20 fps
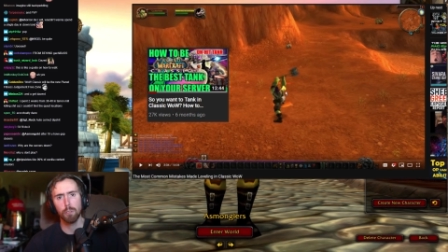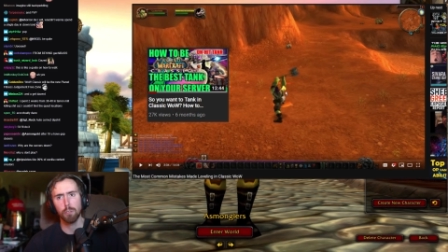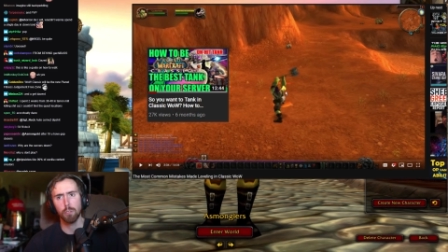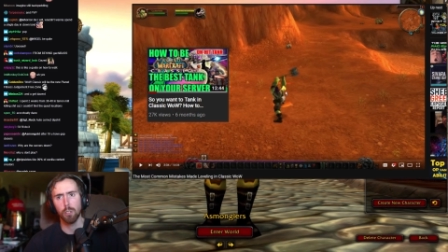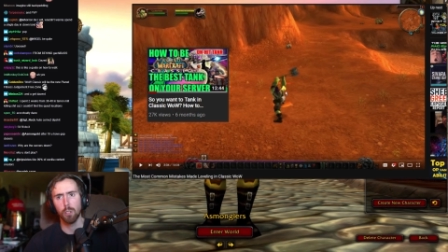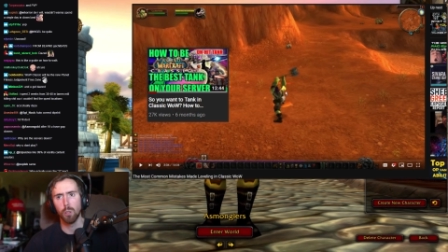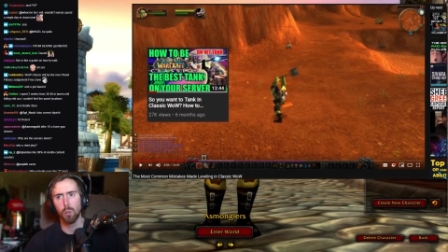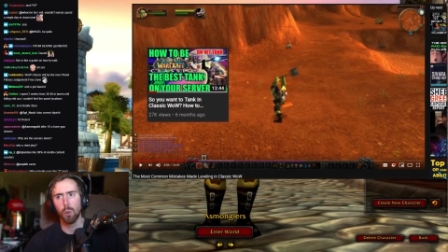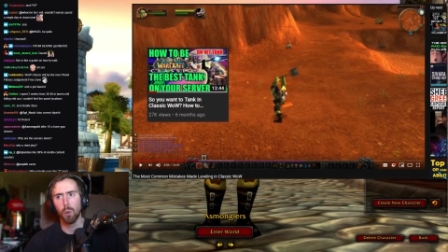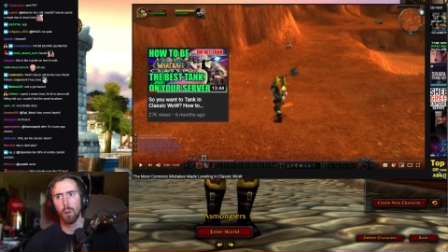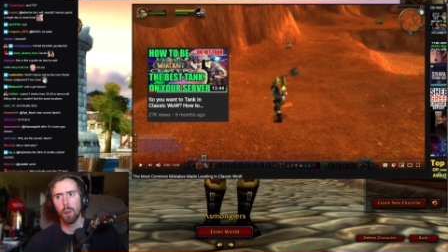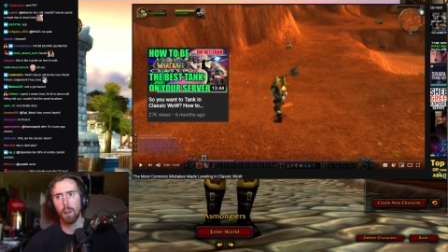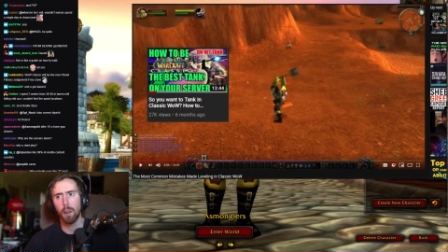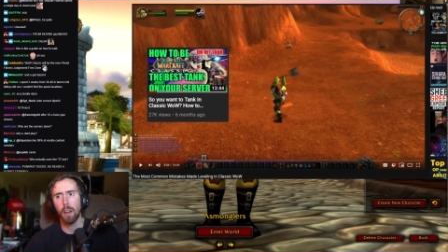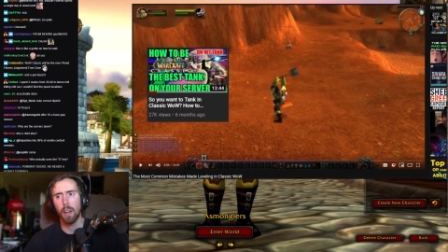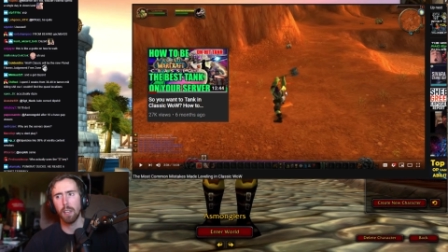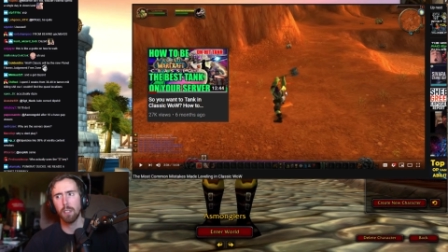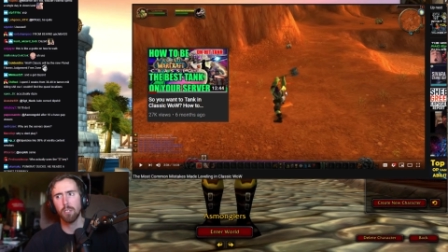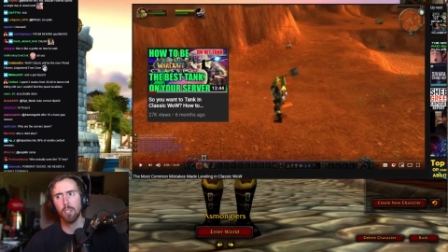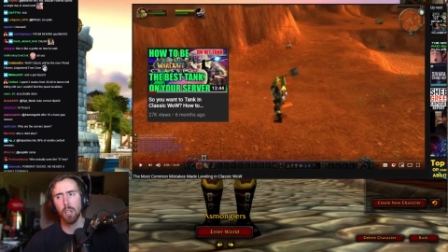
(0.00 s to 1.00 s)
So
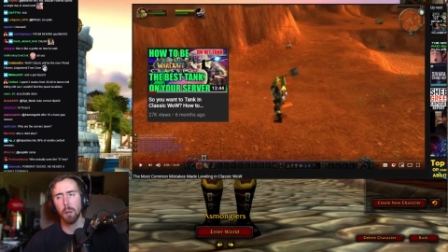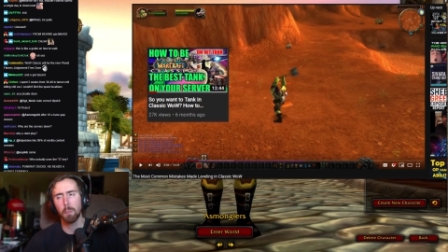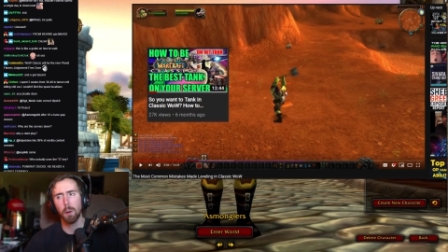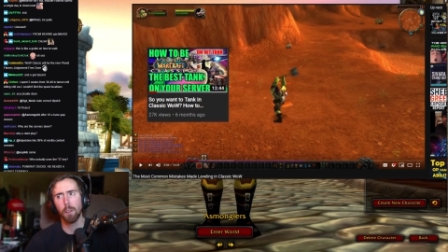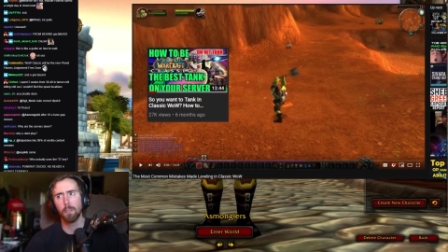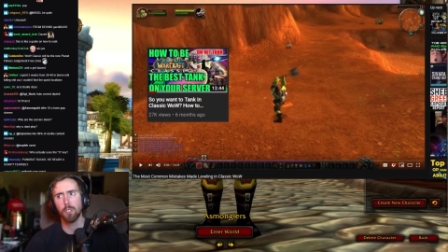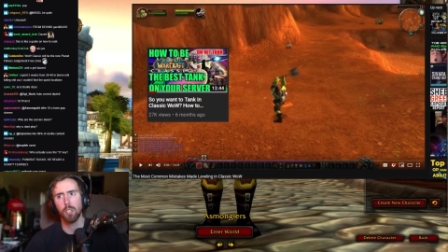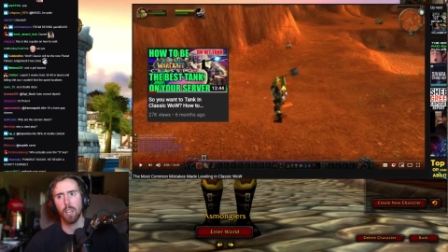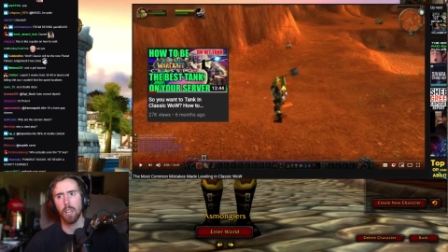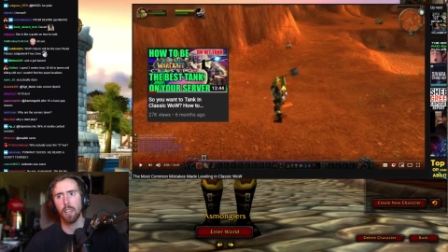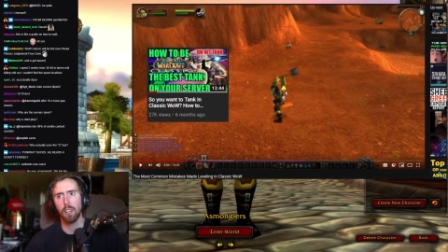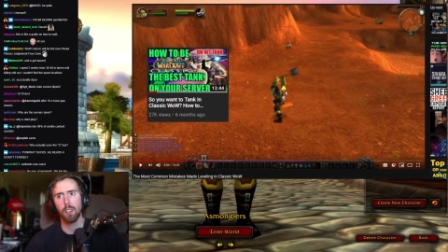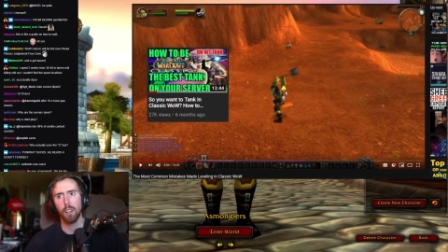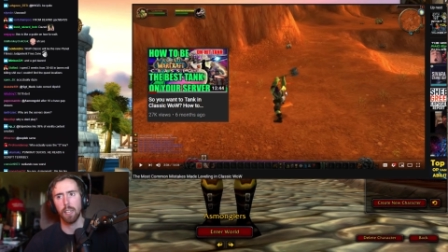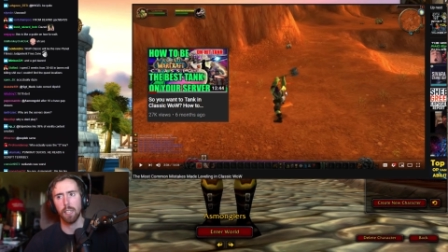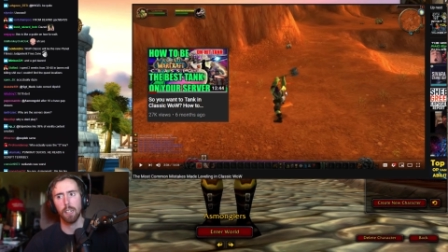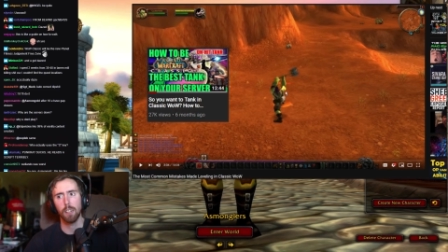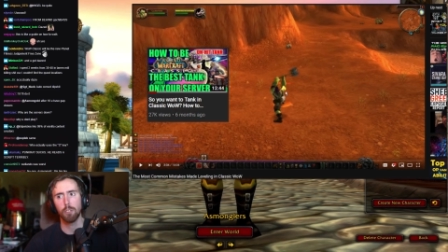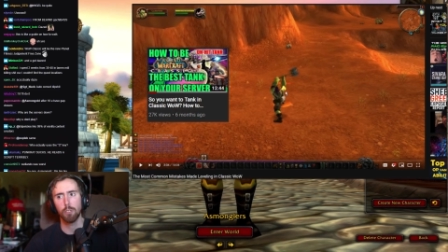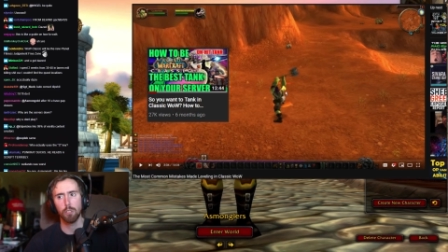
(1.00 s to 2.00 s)
I'd say above ten,
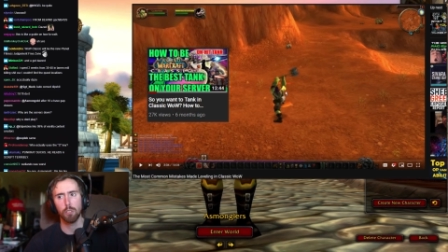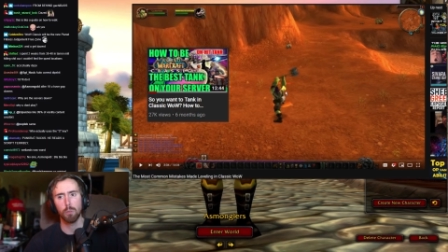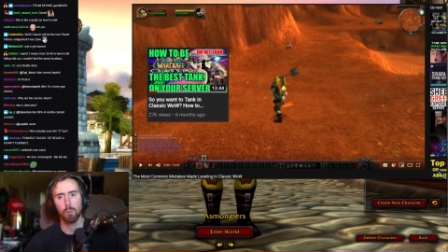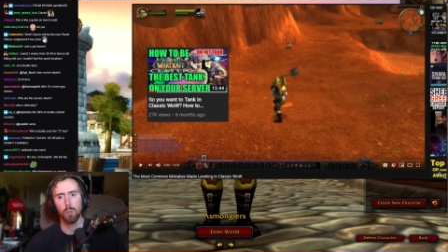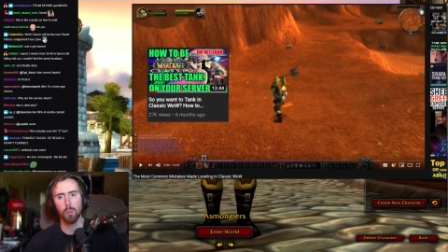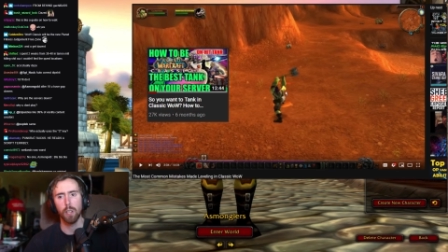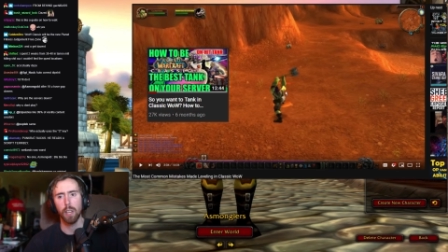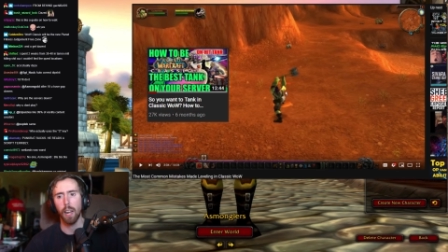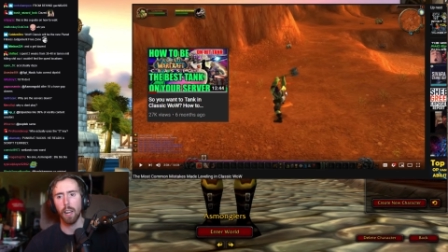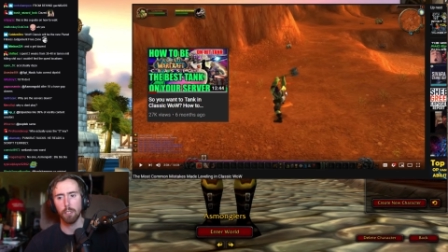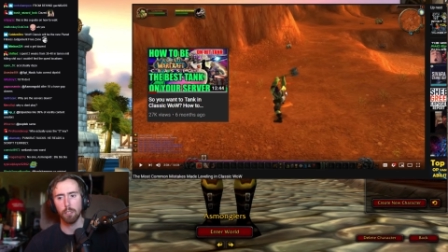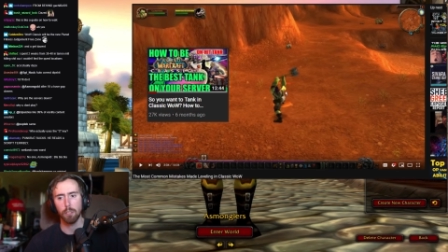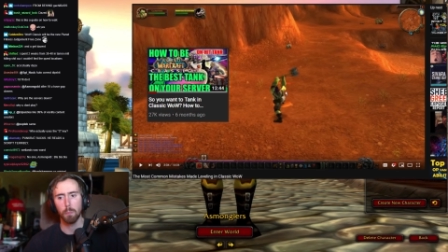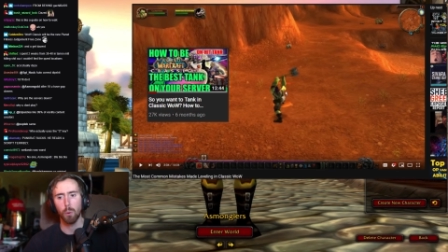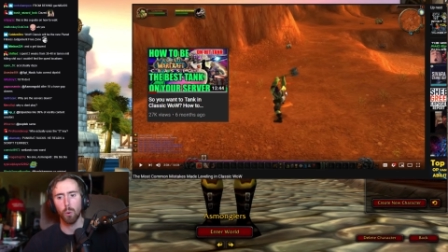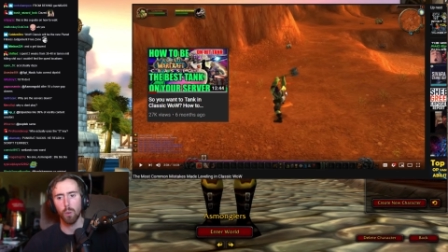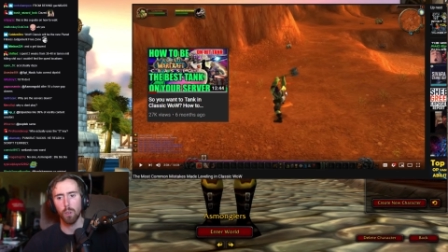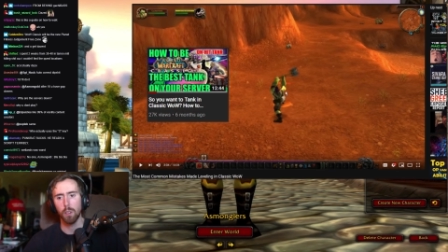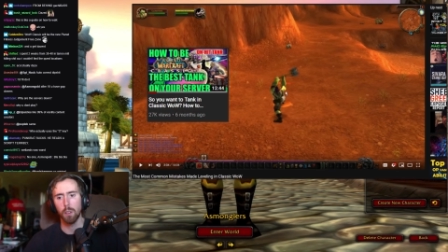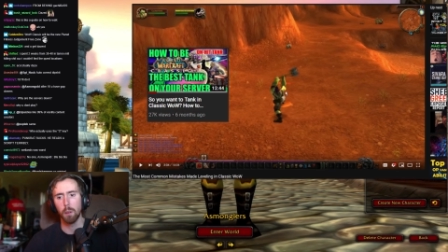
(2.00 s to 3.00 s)
like this isn't really as
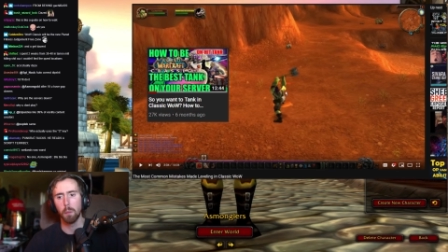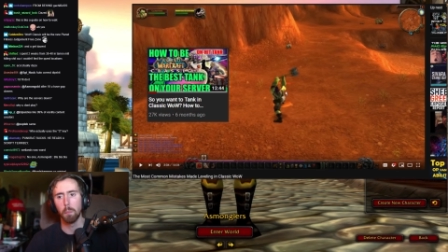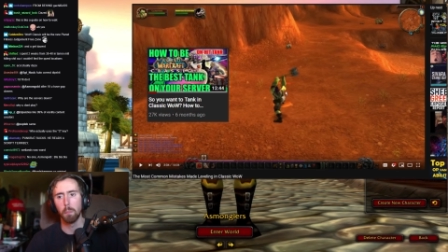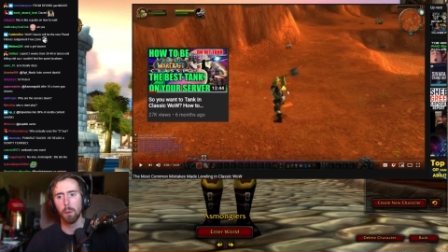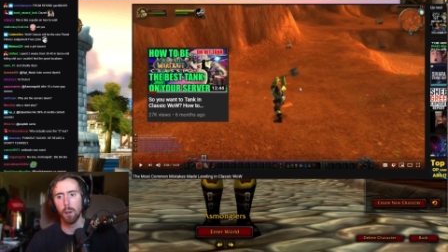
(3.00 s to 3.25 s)
important,